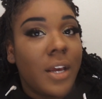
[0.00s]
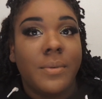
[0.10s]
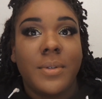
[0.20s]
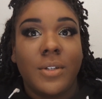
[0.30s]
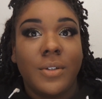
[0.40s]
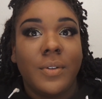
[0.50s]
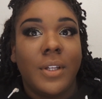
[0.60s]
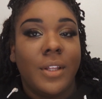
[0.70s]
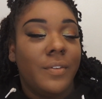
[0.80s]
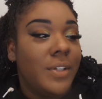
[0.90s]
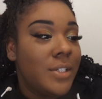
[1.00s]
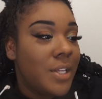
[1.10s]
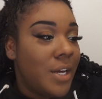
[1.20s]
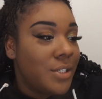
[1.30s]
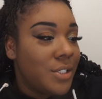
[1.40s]
I absolutely love these
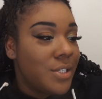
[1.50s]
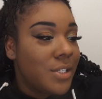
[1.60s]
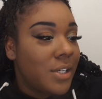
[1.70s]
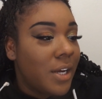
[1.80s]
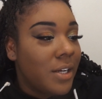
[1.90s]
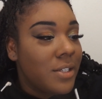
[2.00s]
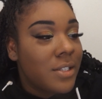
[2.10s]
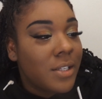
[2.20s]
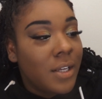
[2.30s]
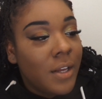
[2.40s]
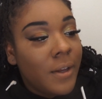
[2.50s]
lashes, guys.